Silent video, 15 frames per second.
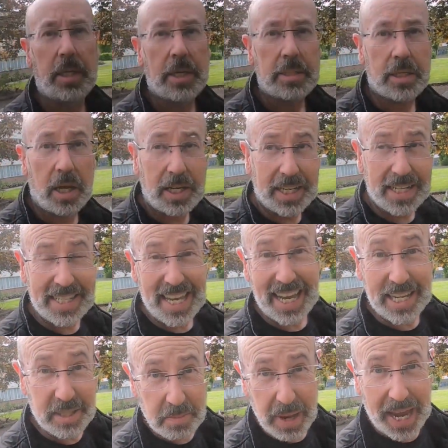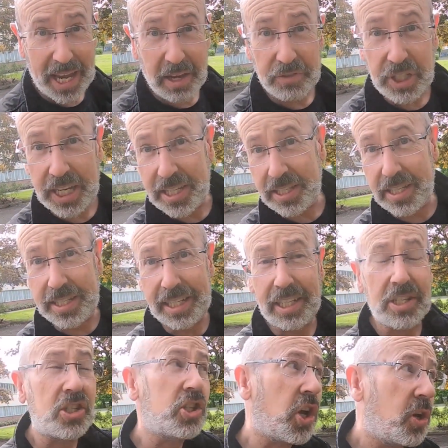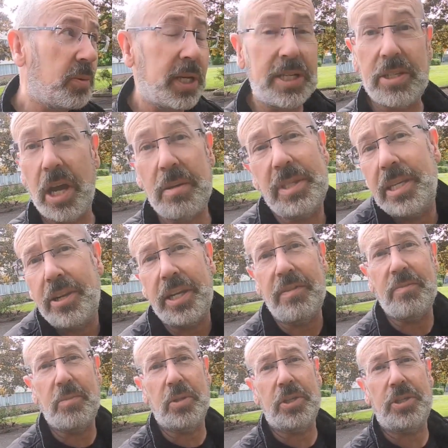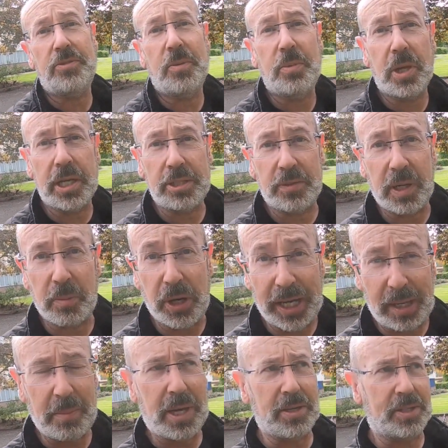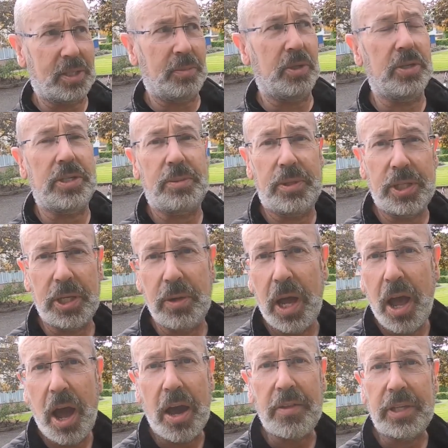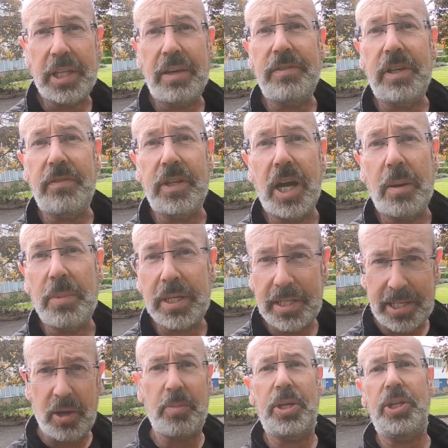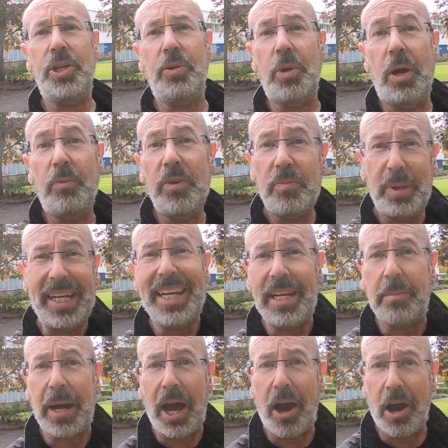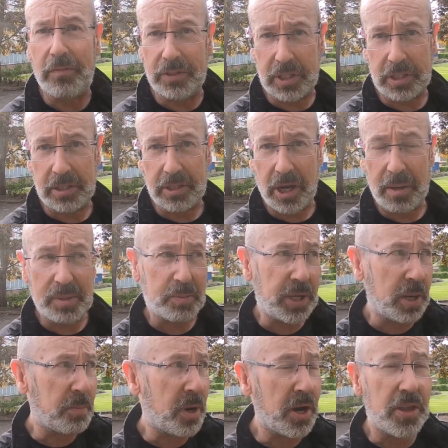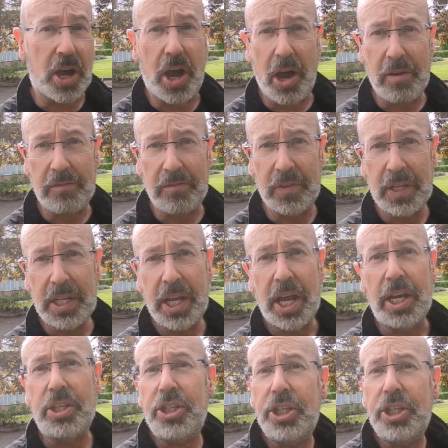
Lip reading: So like I say, it's May. I've chased the dealer so many times, they don't even bother to reply to any of my emails, to be honest with you. I think they've given up. They'd sell me a new one. We've been in about half a dozen times, me and my other half, and